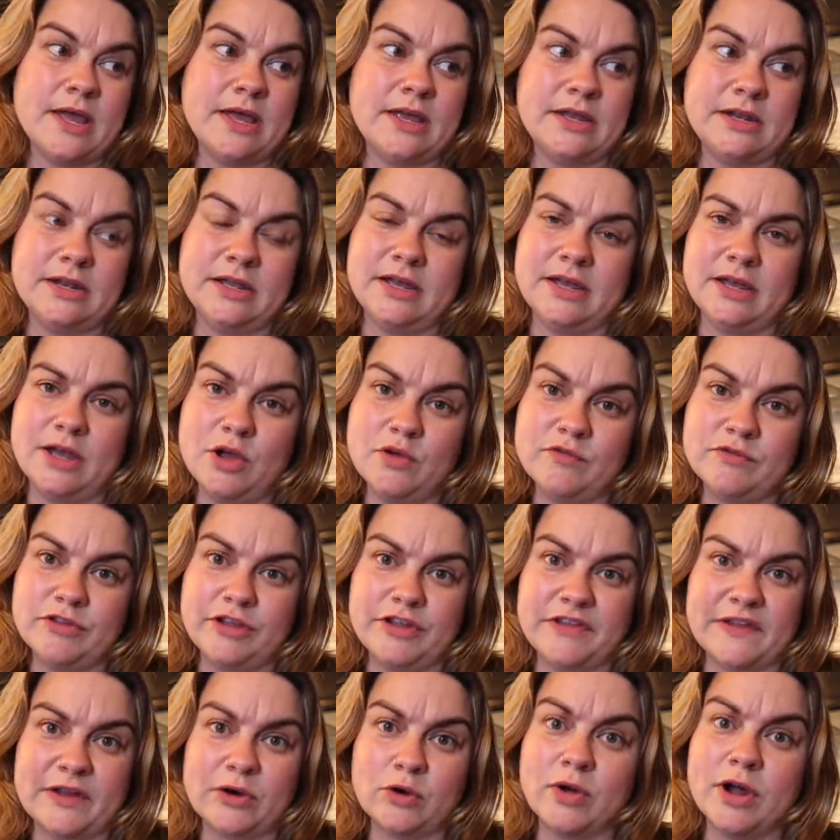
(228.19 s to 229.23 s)
And uh,
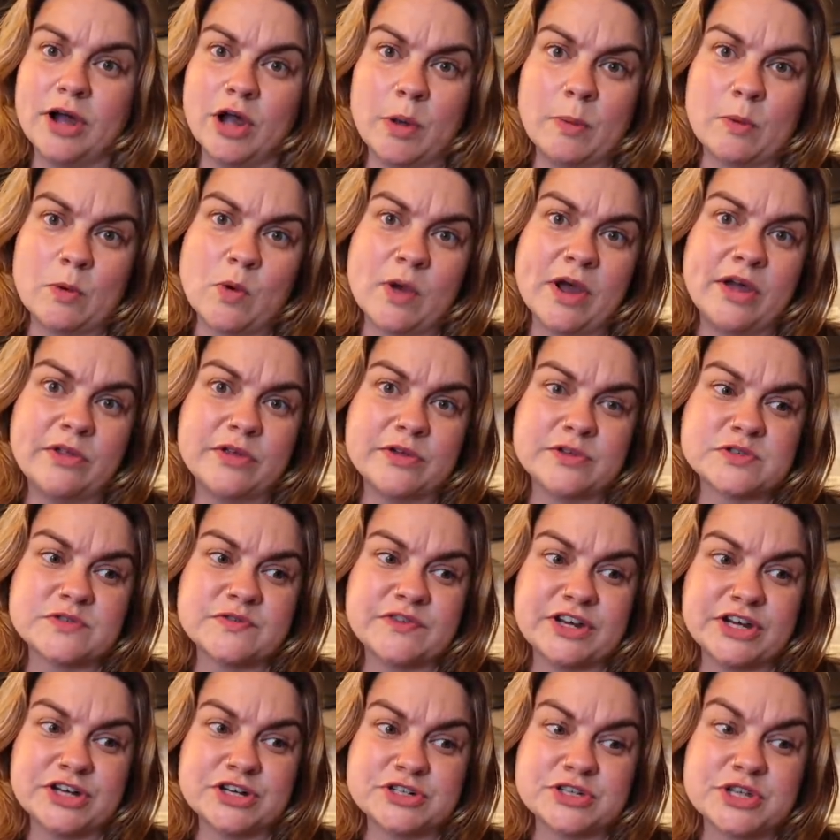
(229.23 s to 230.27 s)
hopefully that'll help quell those
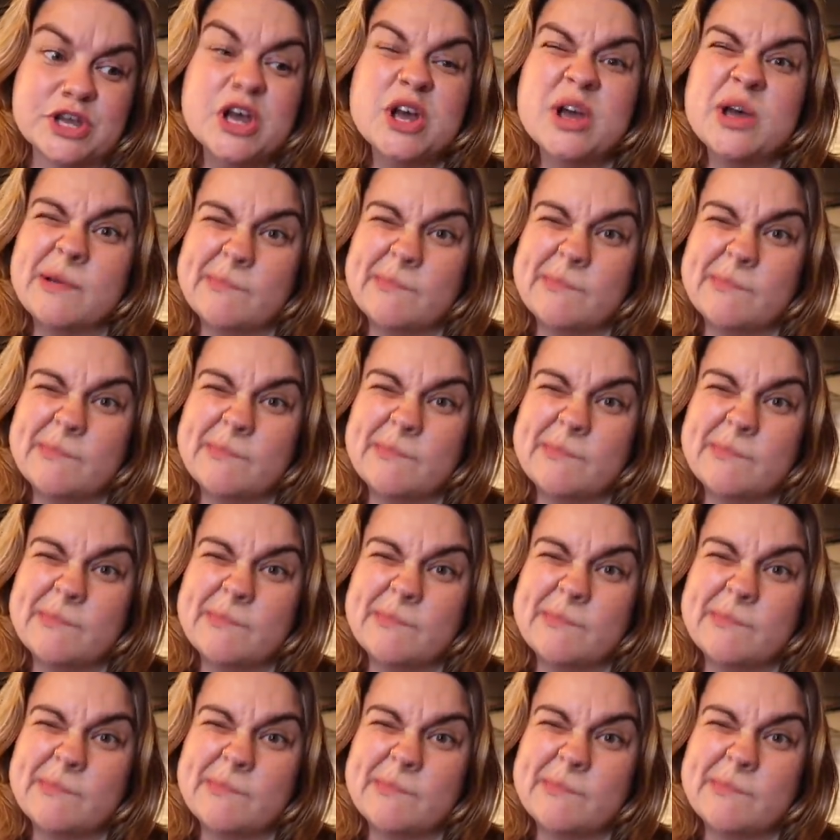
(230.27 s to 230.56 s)
fears.